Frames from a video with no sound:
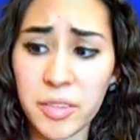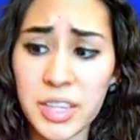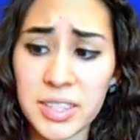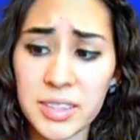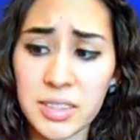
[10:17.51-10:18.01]

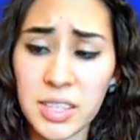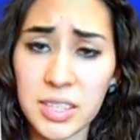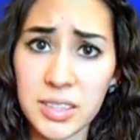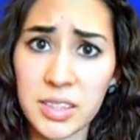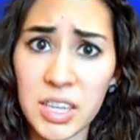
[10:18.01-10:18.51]
this
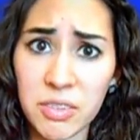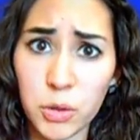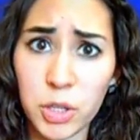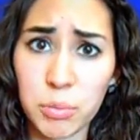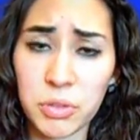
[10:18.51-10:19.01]
is even
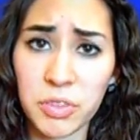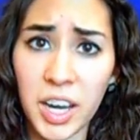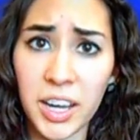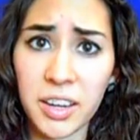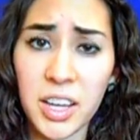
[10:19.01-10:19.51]
going to provide